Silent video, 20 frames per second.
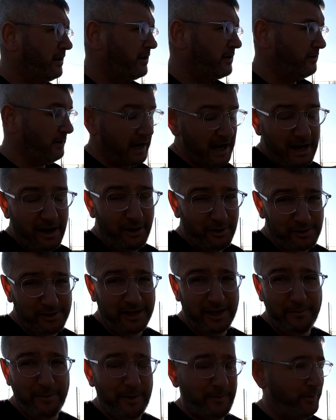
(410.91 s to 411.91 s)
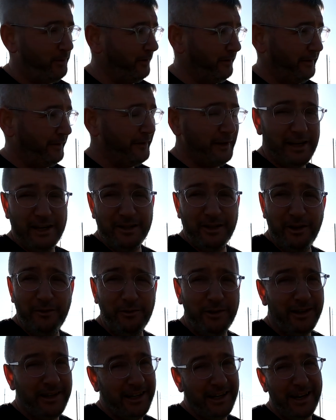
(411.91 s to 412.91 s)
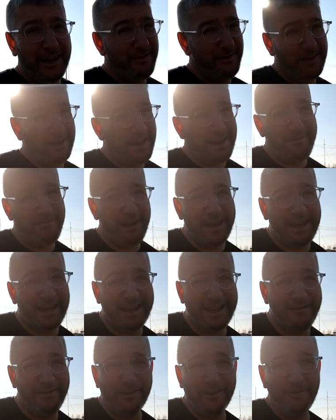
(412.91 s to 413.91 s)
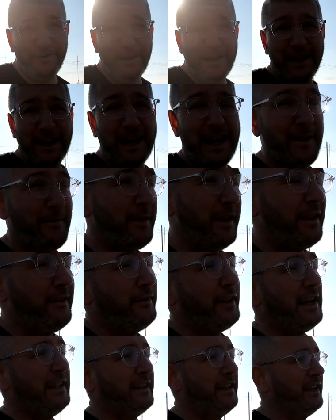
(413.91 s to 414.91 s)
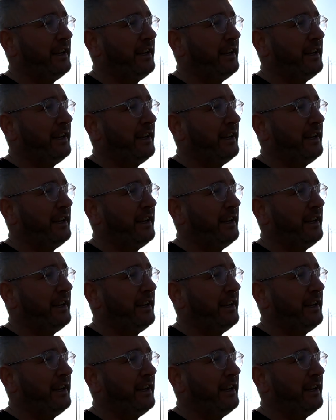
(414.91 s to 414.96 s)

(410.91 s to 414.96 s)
So I always say to people, if anything is grounded here, he might never have went and happened. And if that